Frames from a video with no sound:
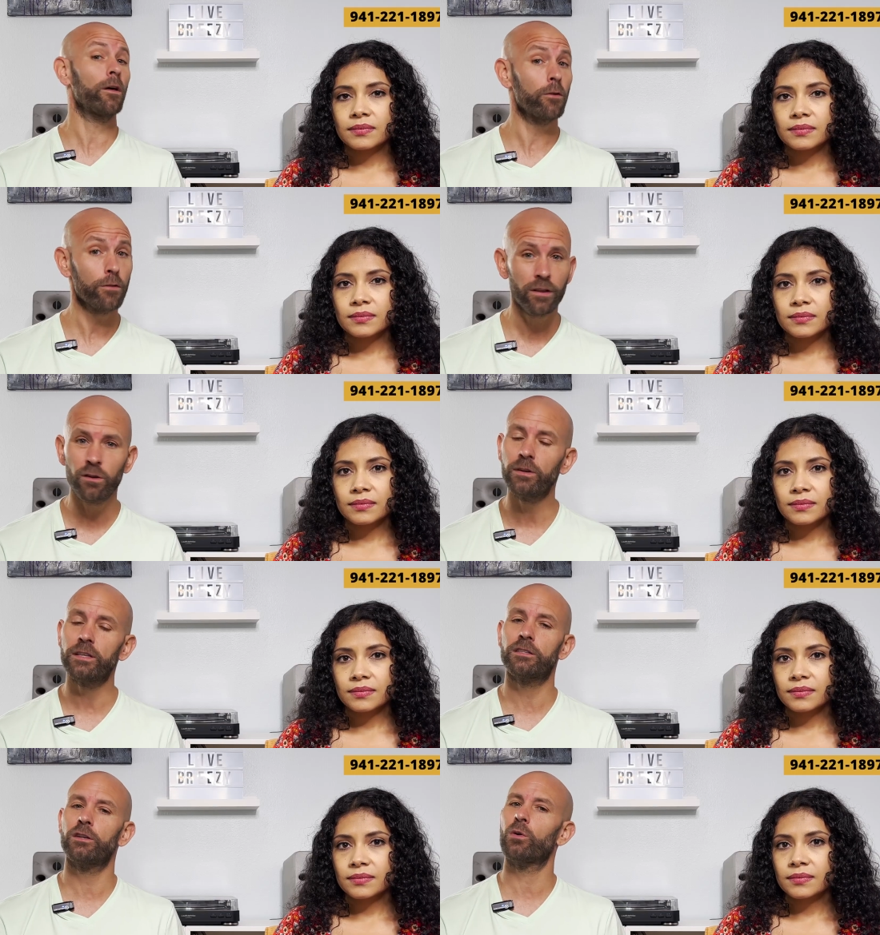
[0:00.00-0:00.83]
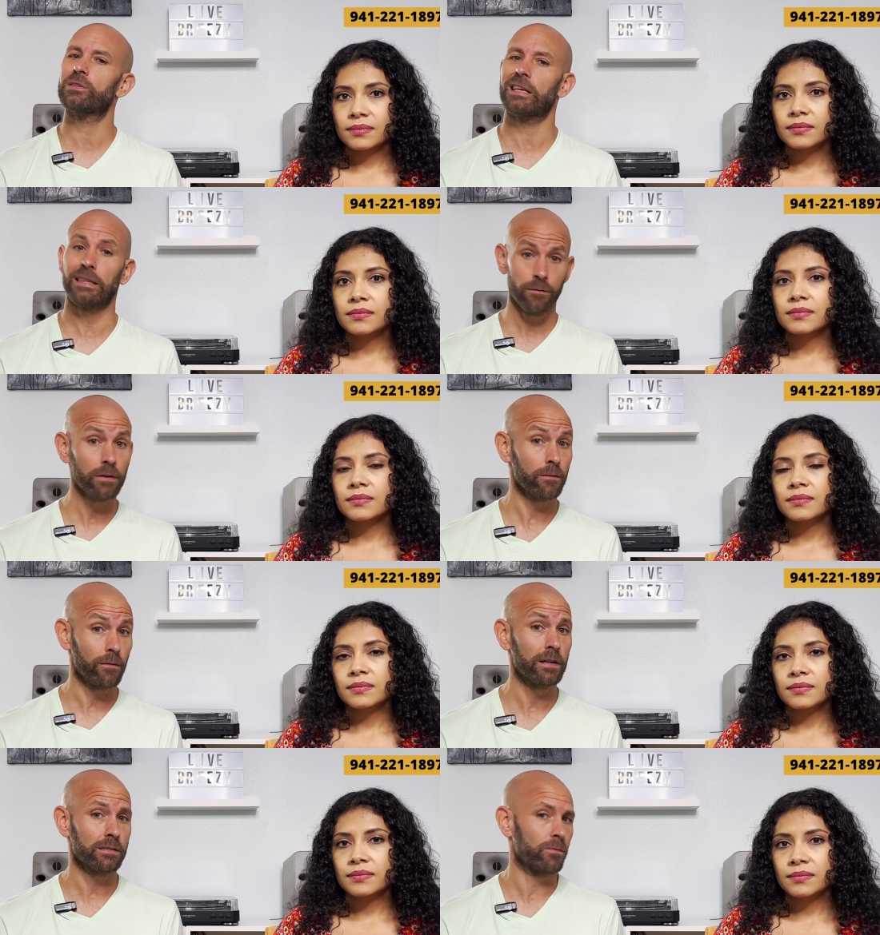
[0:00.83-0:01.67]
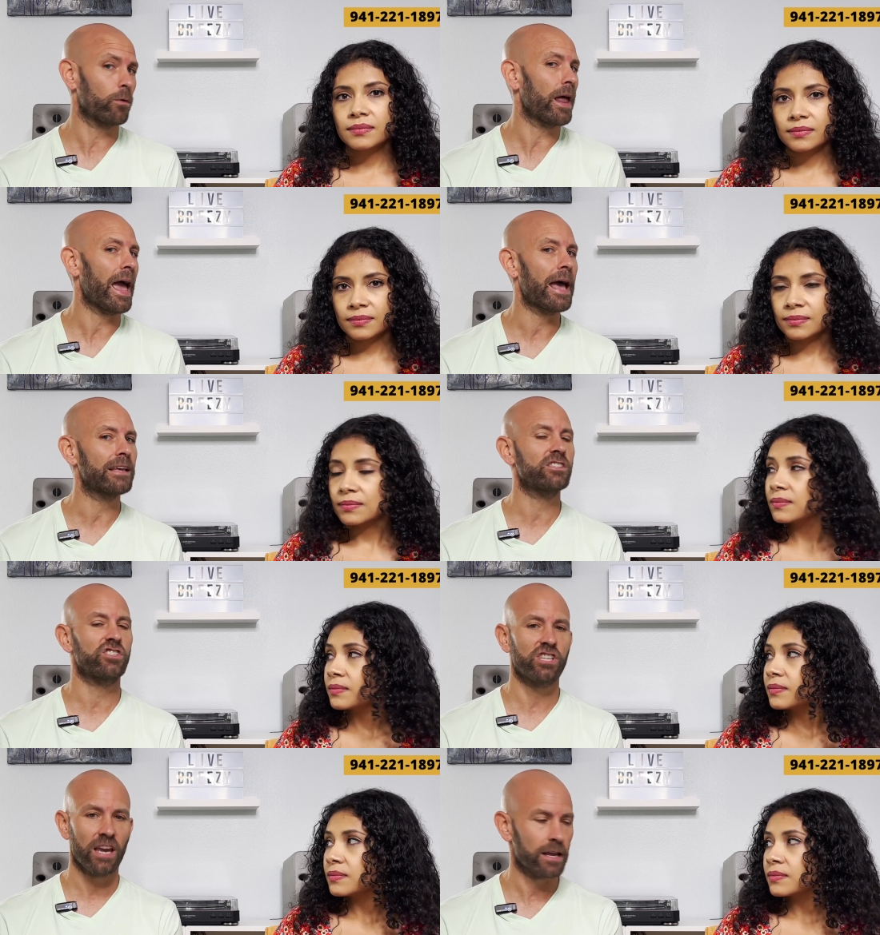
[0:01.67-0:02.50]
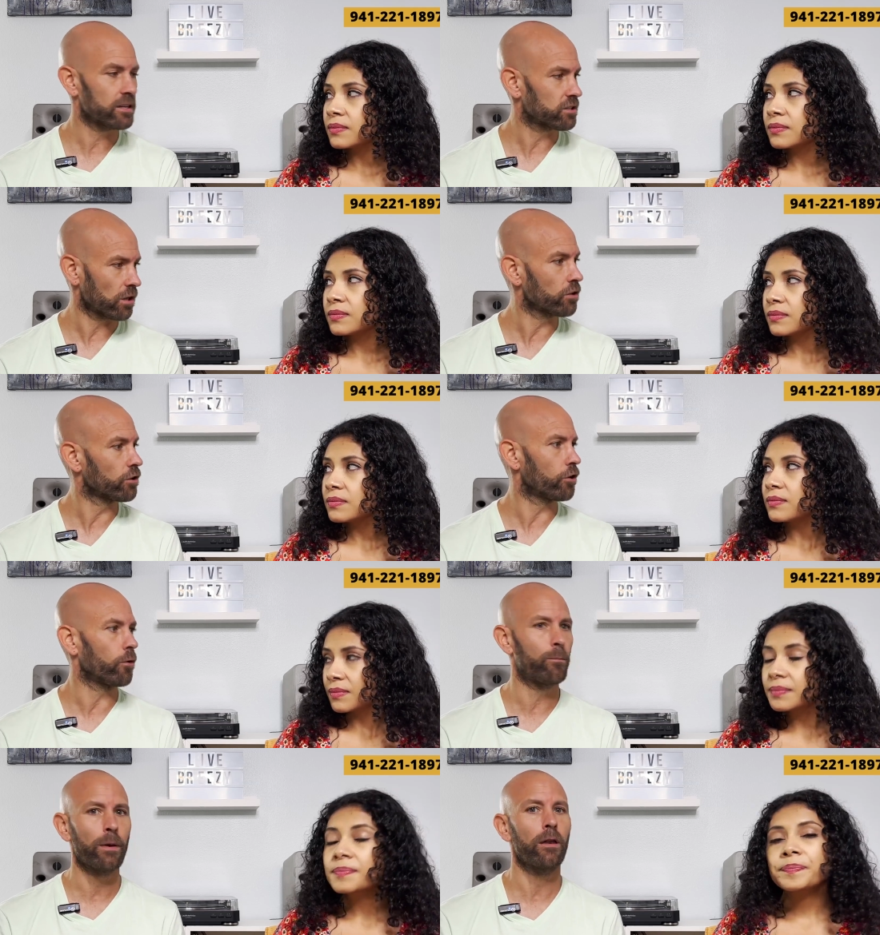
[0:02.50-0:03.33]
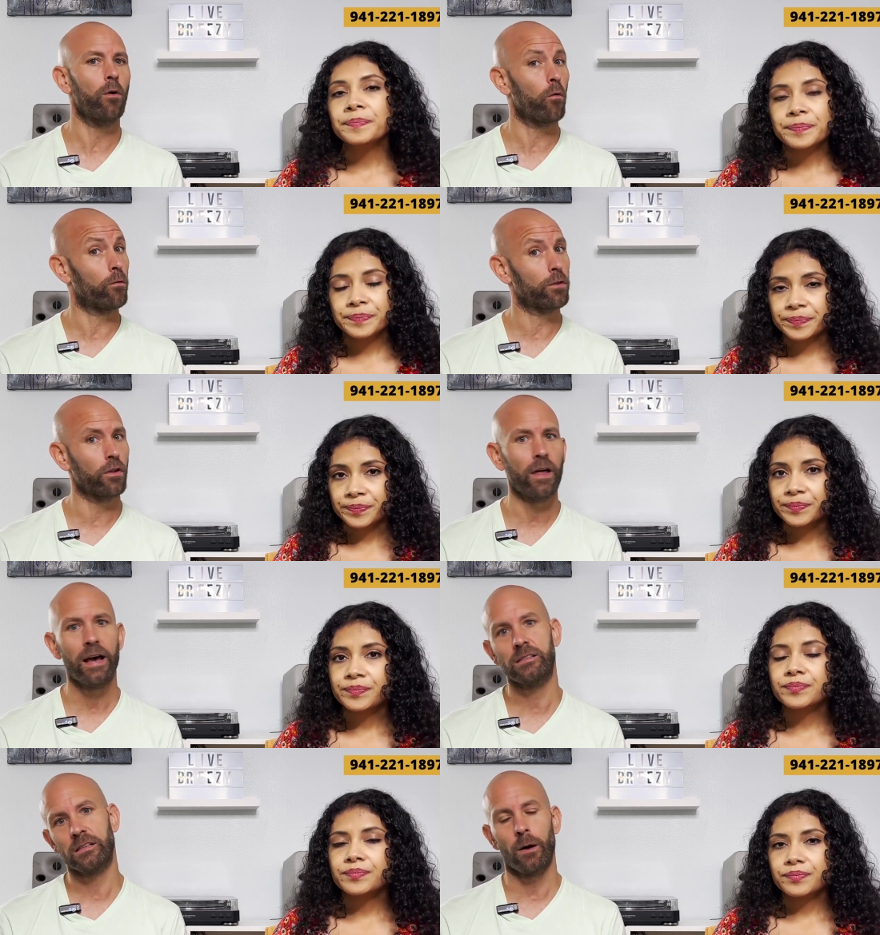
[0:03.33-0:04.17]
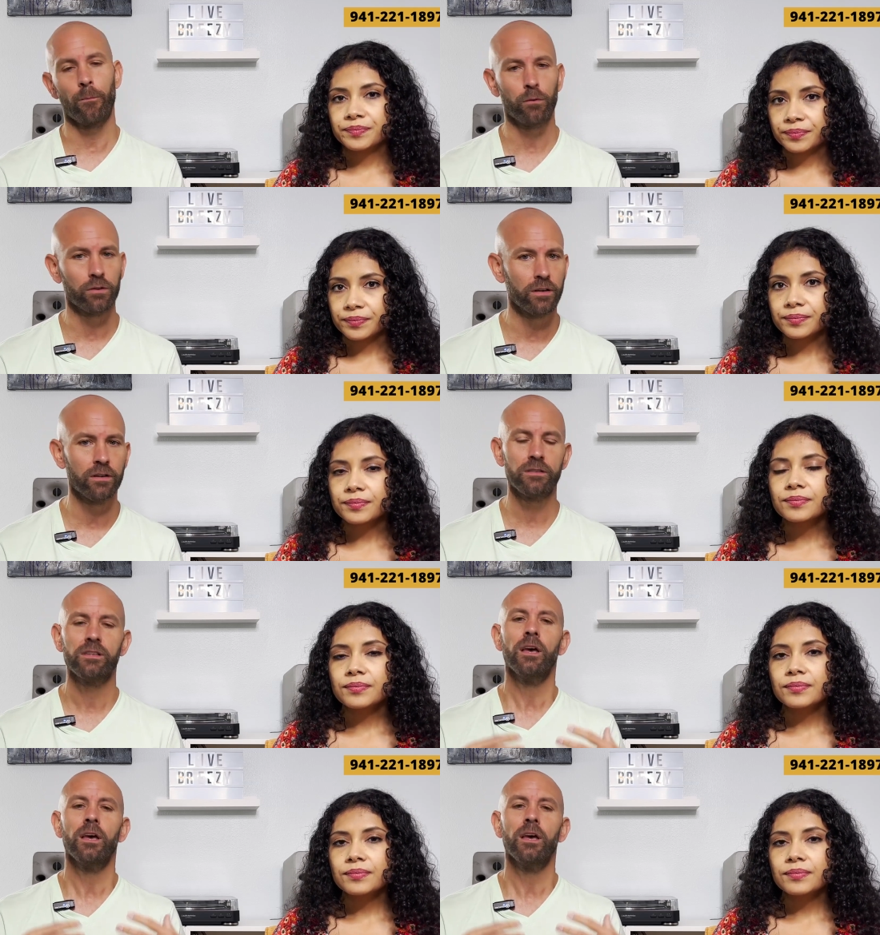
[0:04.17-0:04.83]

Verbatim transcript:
Speaker 1: other thing you need to know is that living in Venice, Florida has changed a little bit over the last couple years.